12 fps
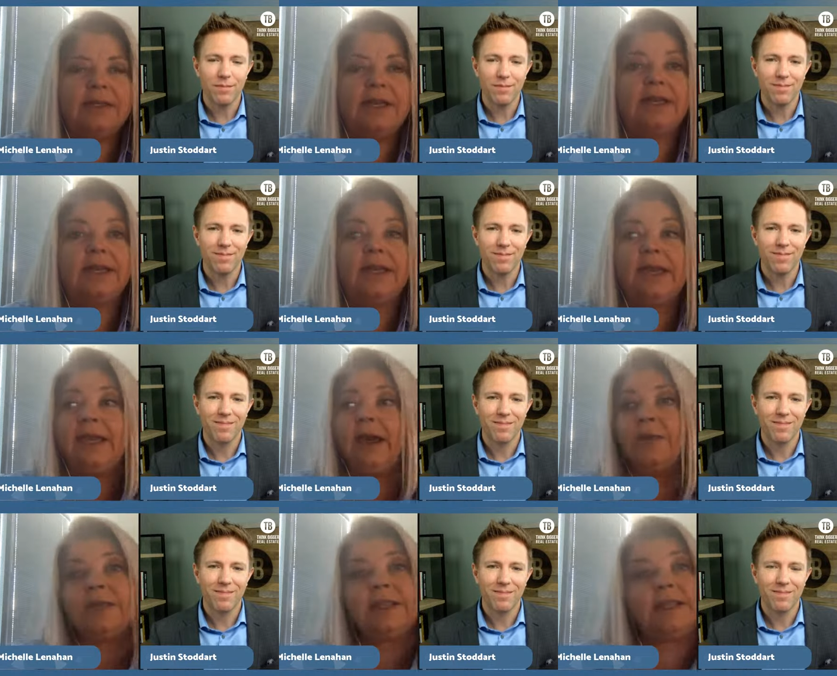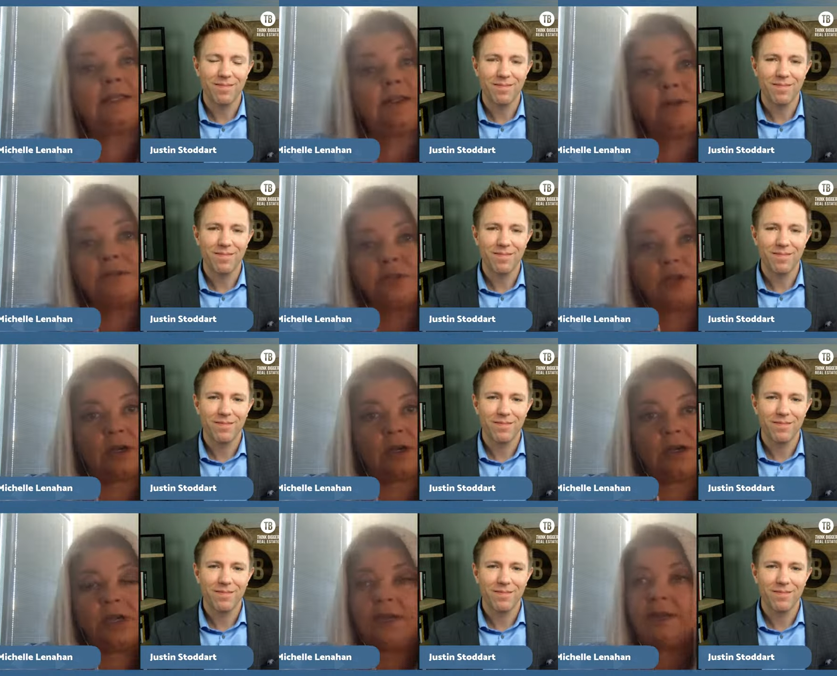Speaker 1: They can hang out with Lance
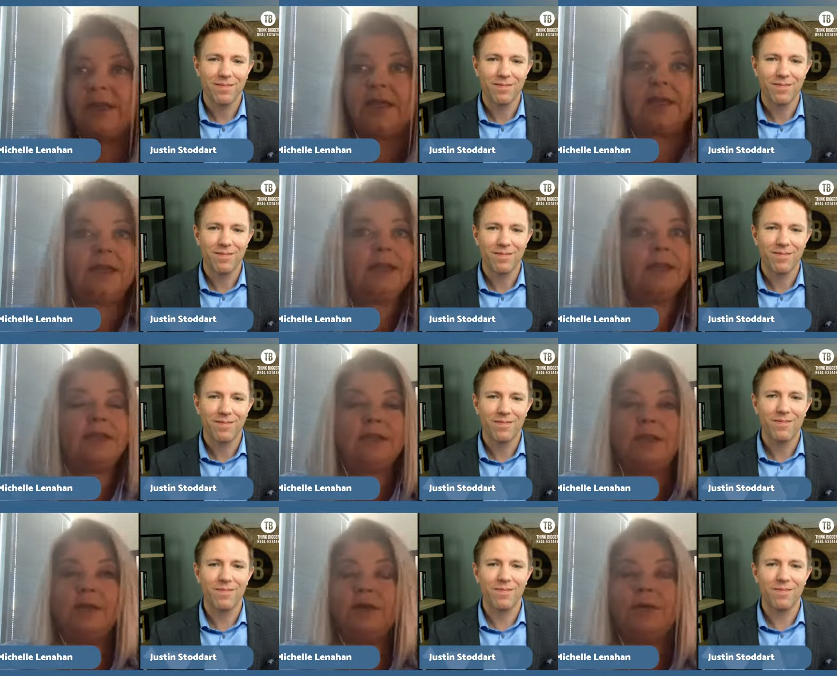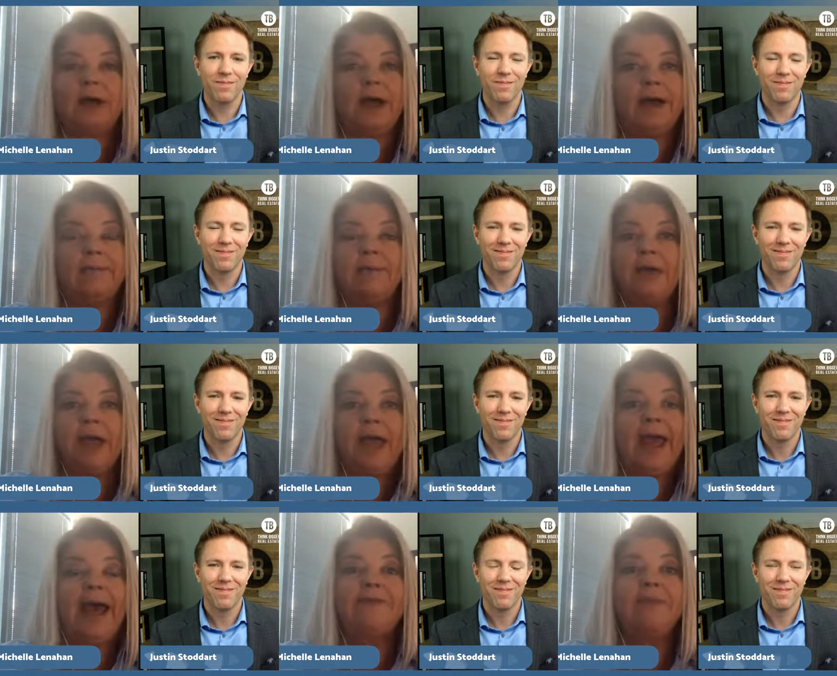Armstrong. They can, you know, um,
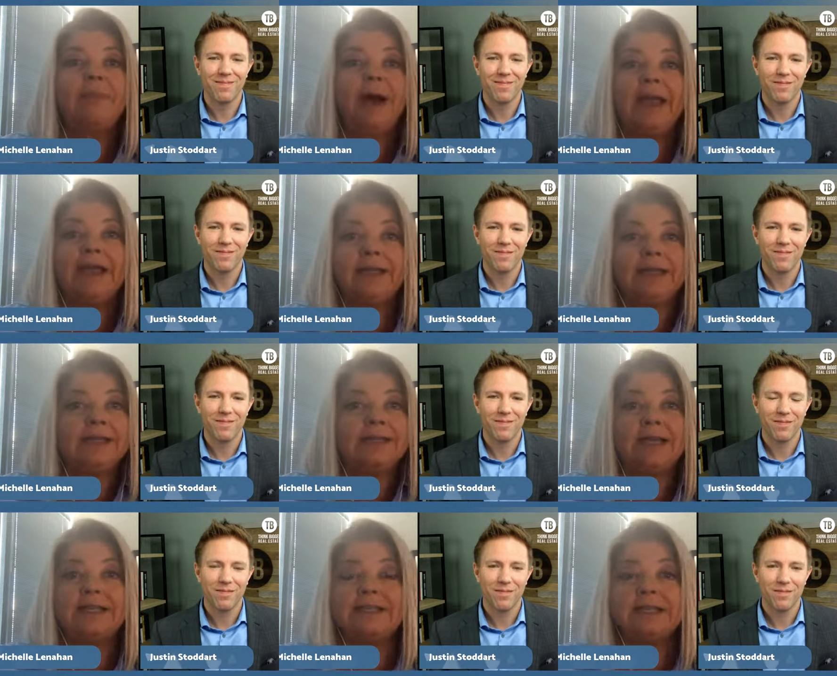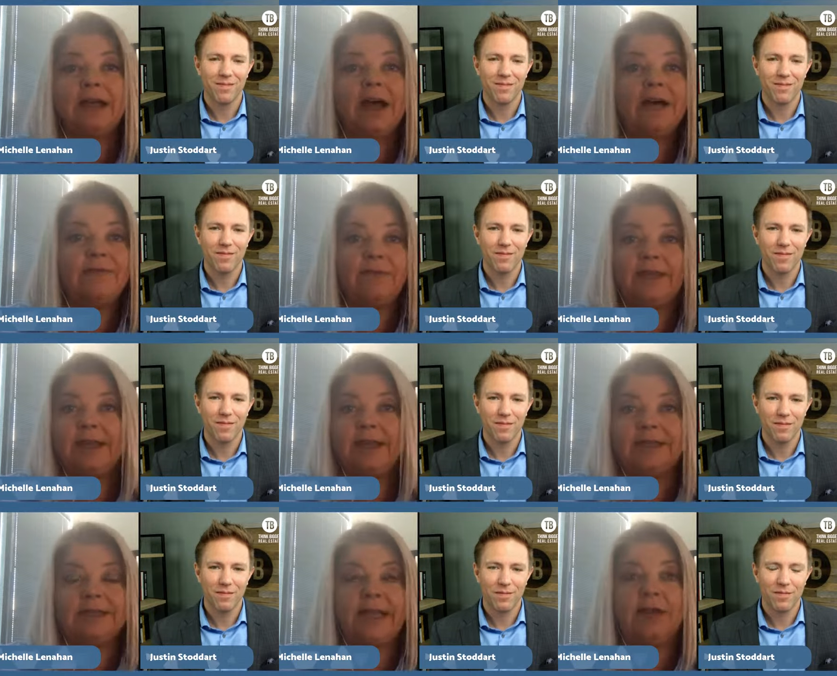have a bike and dust it off
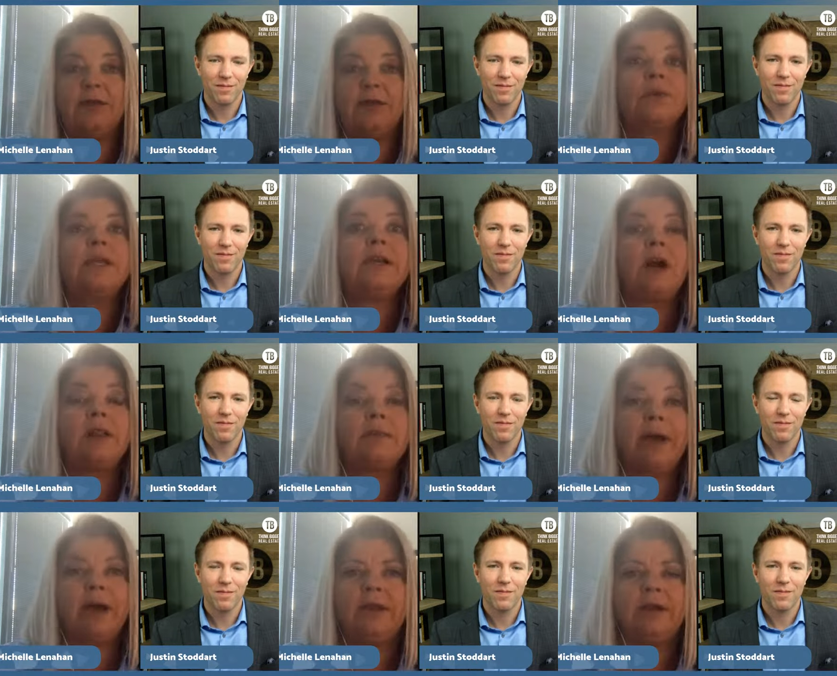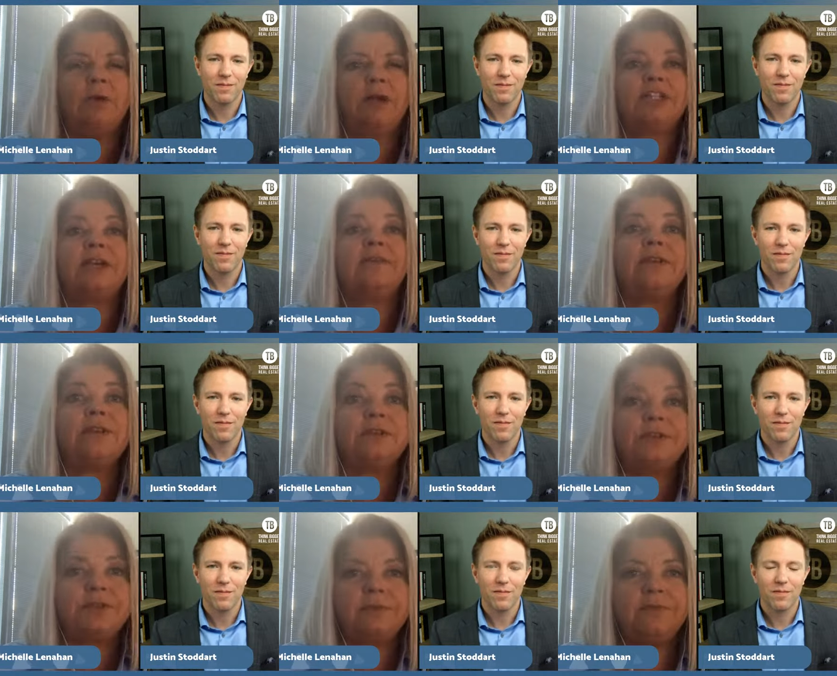and and read all about it and watch every
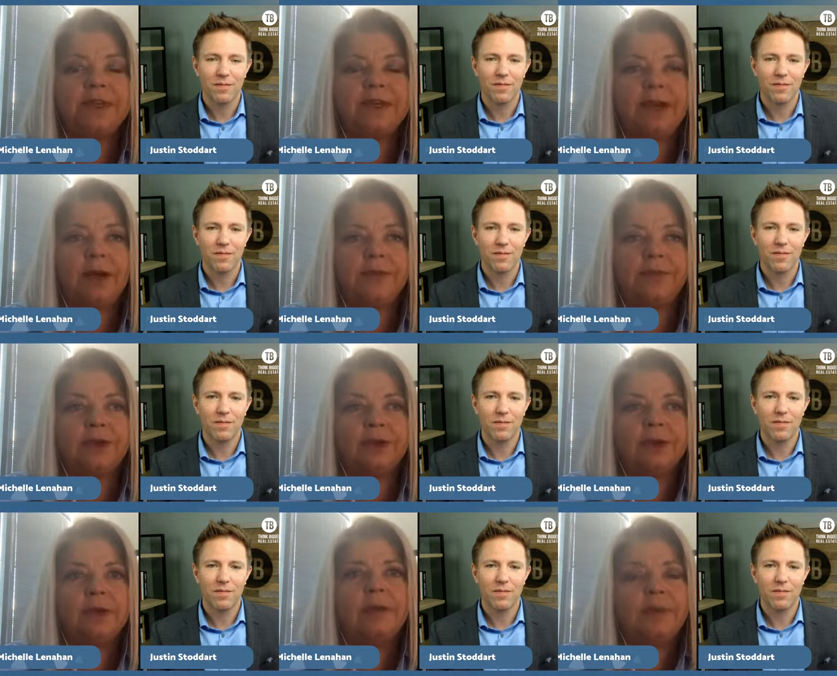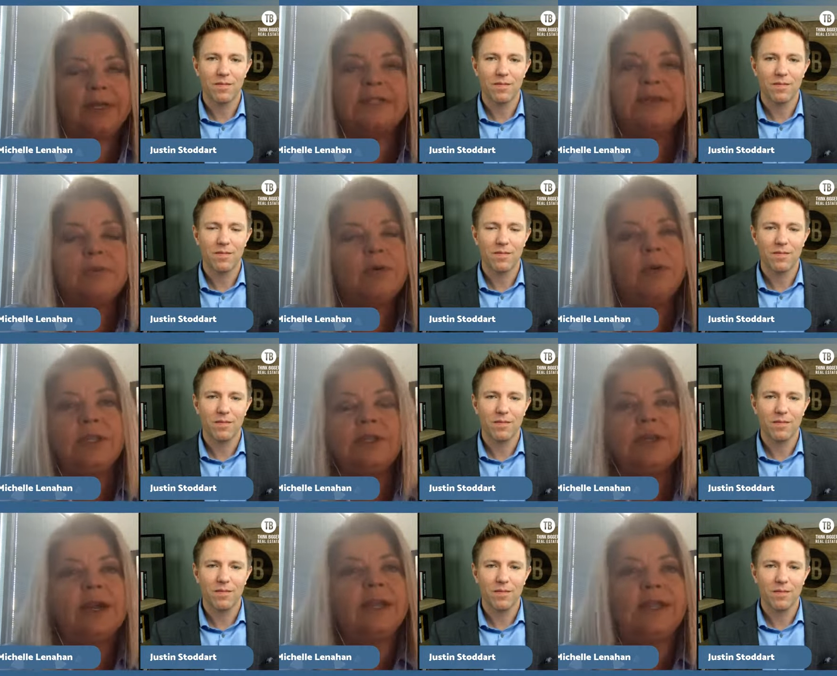YouTube video out there. But at some point,
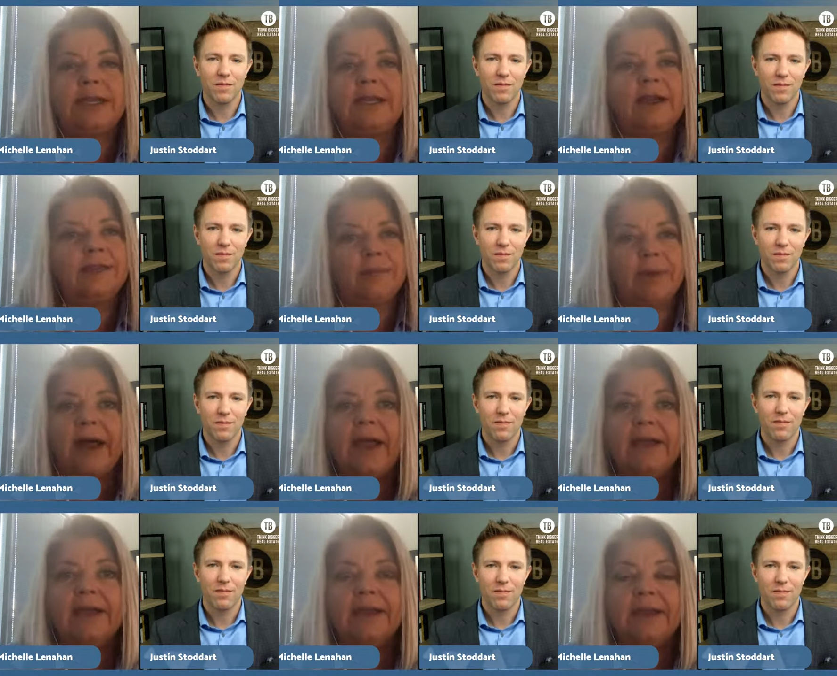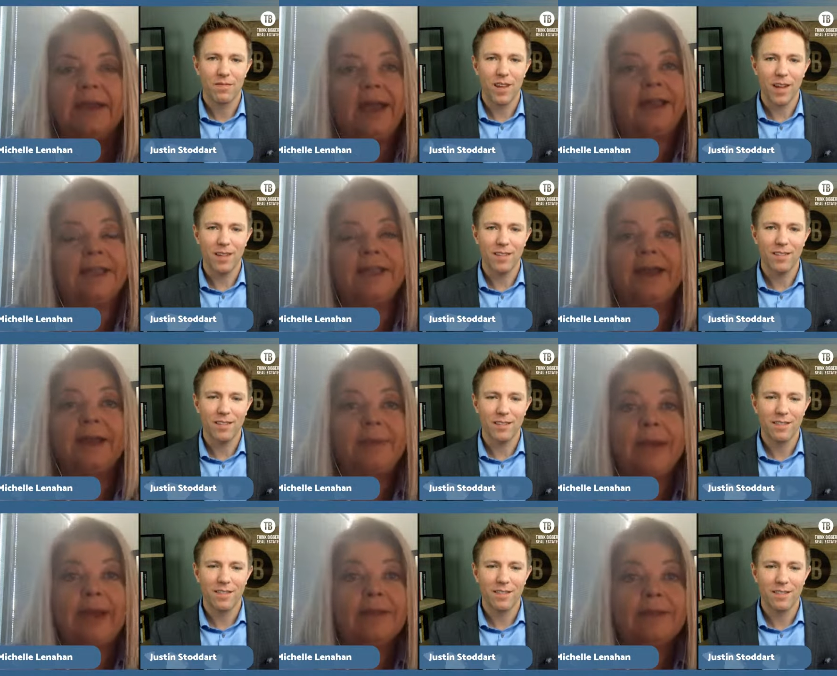you got to get on the bike yeah. and you got to
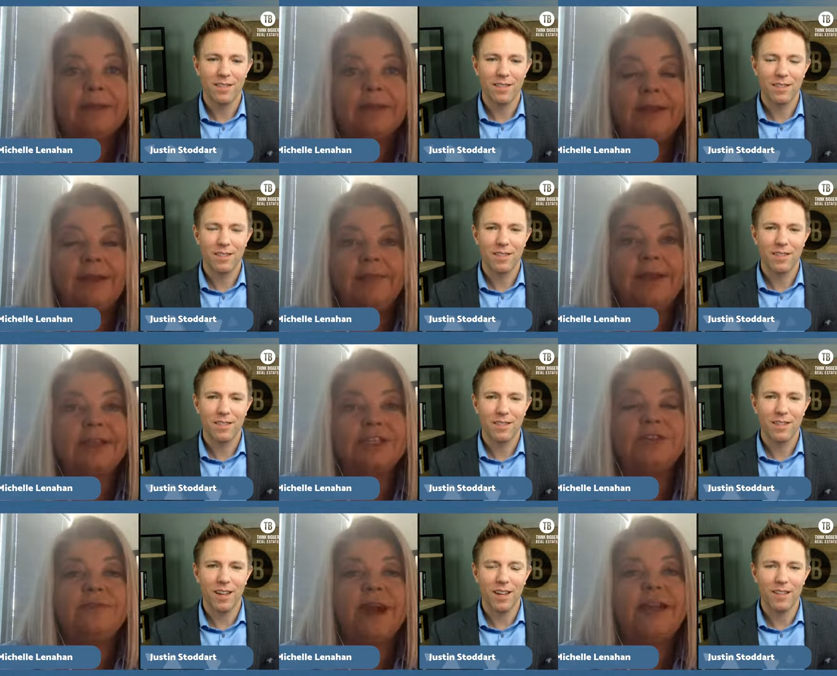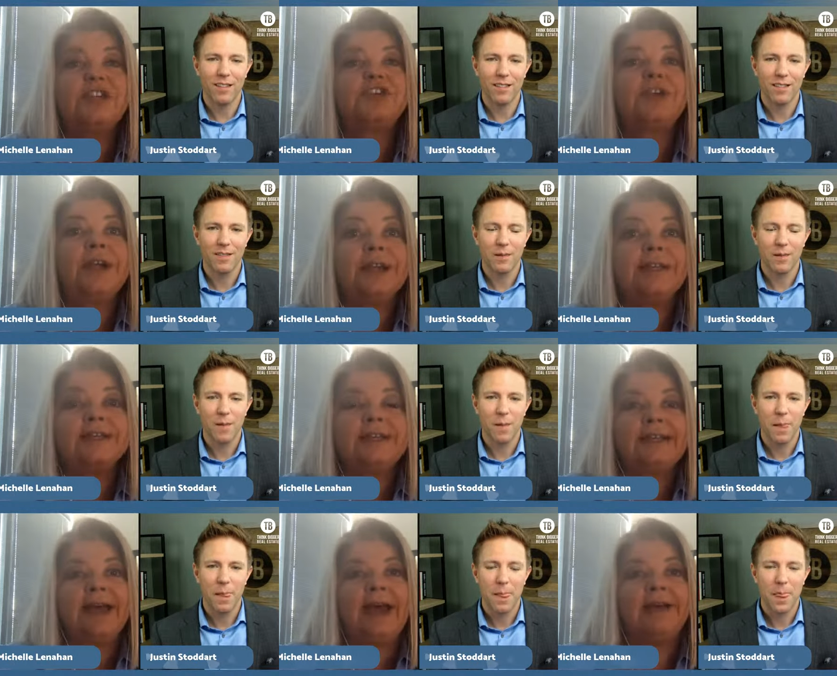pedal, because you've got to
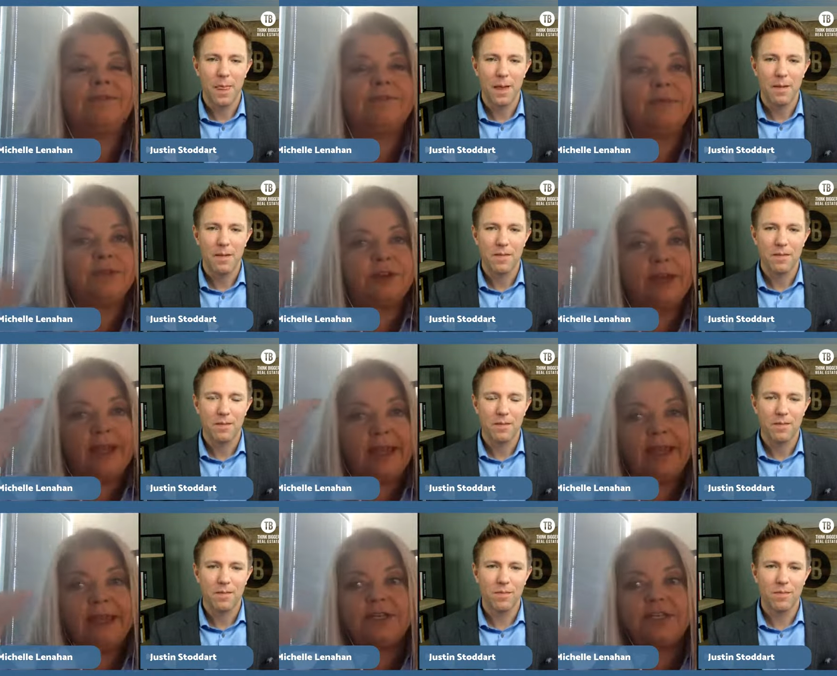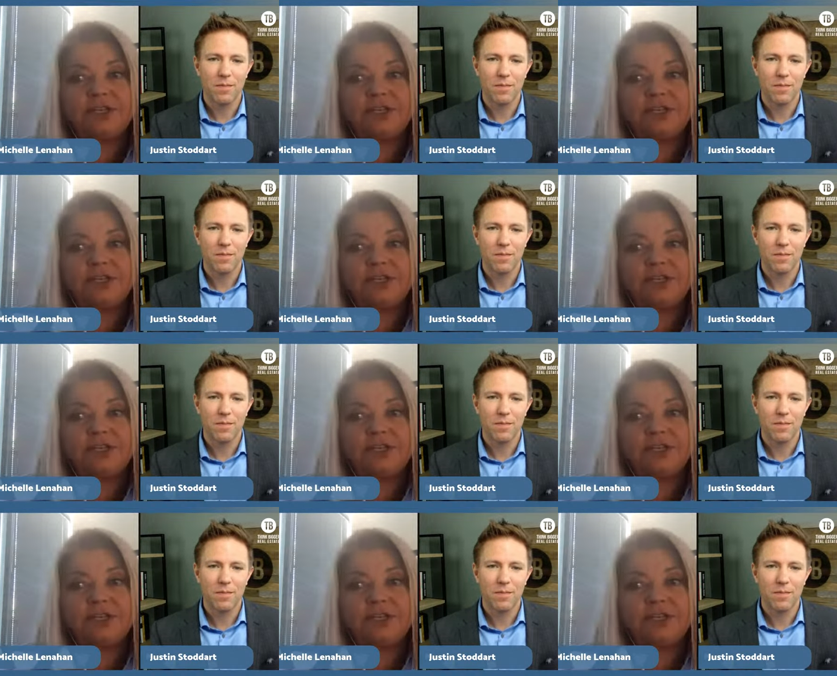translate that from your head